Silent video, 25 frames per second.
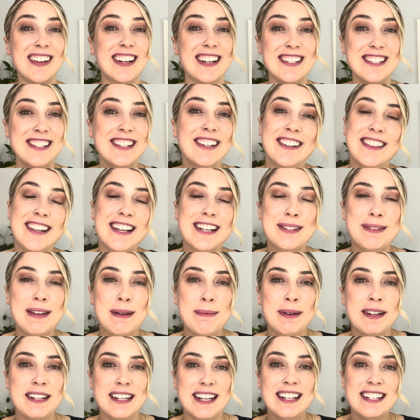Certain things we
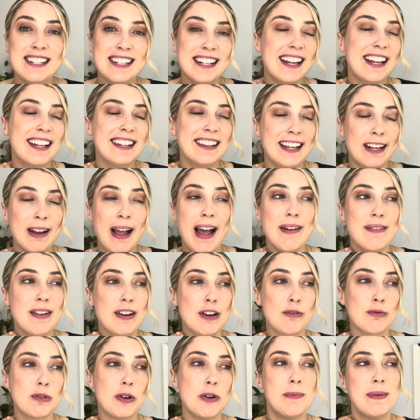predicted, again, like having
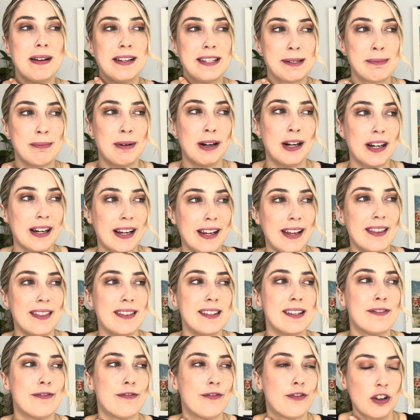a robust
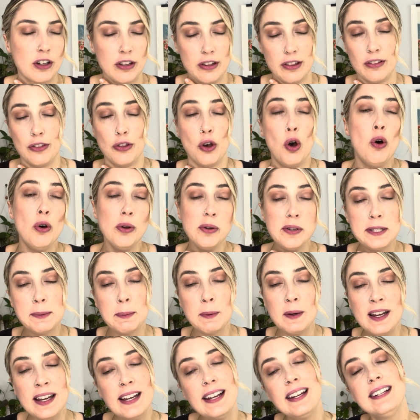market for the whole
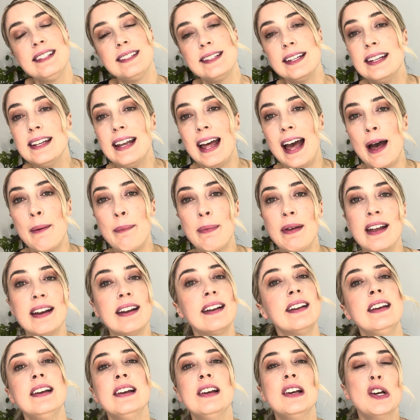spring didn't happen.
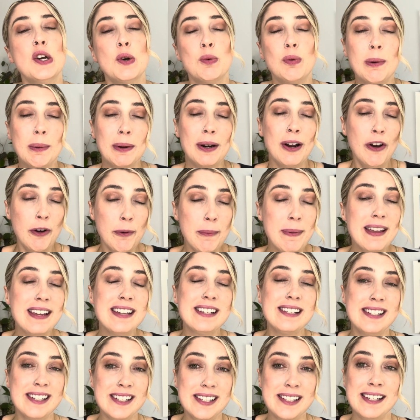What we're hoping
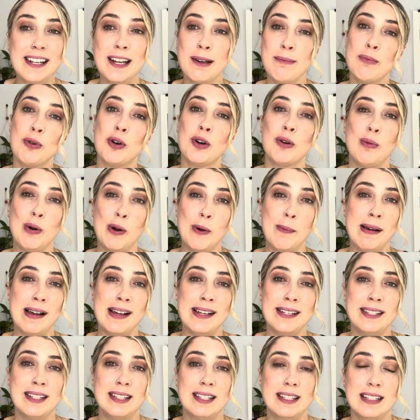is to see a more
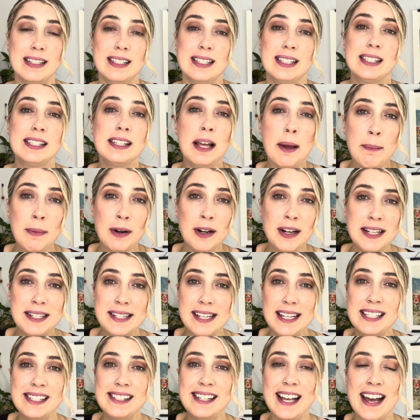robust summer, as
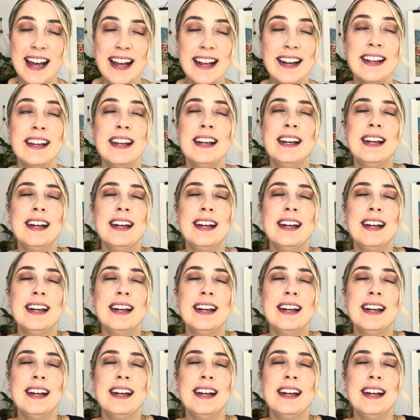I said.